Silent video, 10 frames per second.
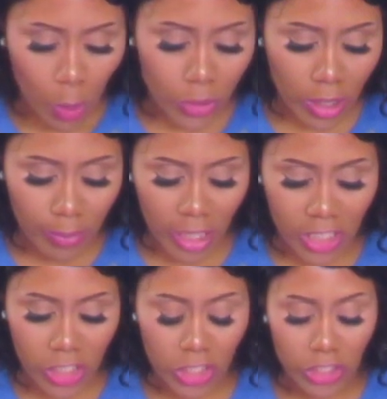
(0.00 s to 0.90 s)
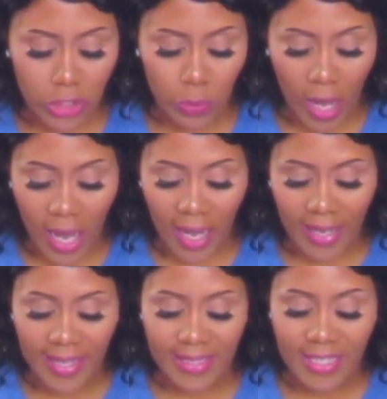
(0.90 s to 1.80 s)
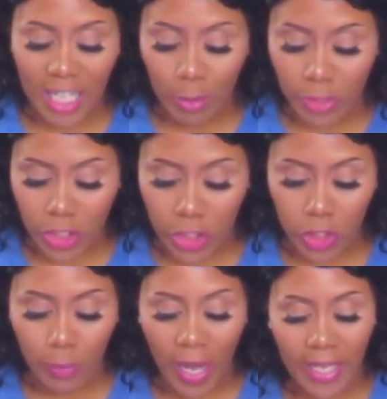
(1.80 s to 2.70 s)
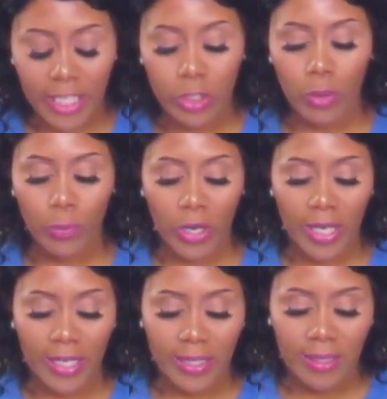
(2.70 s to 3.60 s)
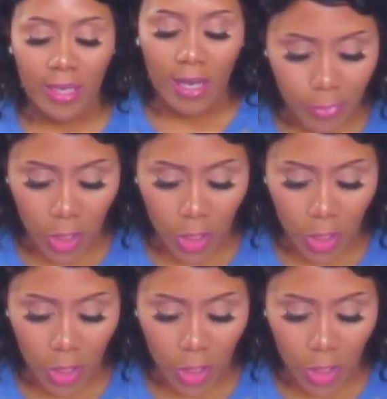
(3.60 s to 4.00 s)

When your blood sugar is too high, it's damaging to your body and your brain.